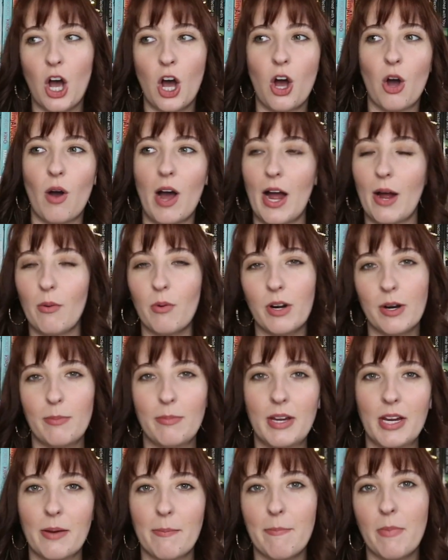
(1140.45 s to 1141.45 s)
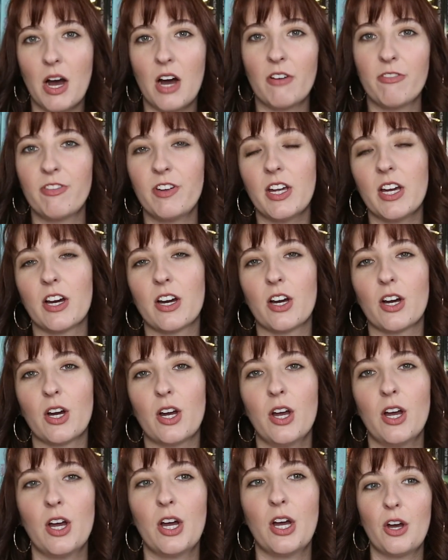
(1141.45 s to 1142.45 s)
oh, I want to be a mafia
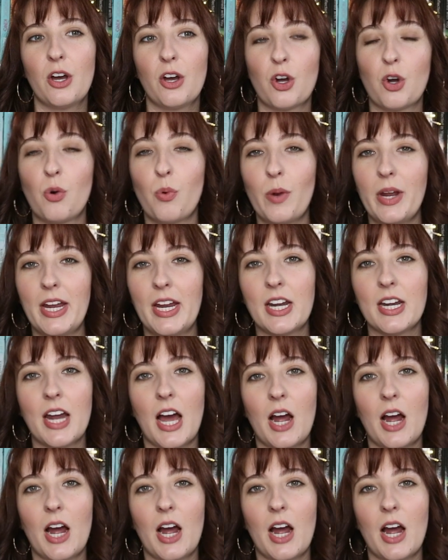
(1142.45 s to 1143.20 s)
queen.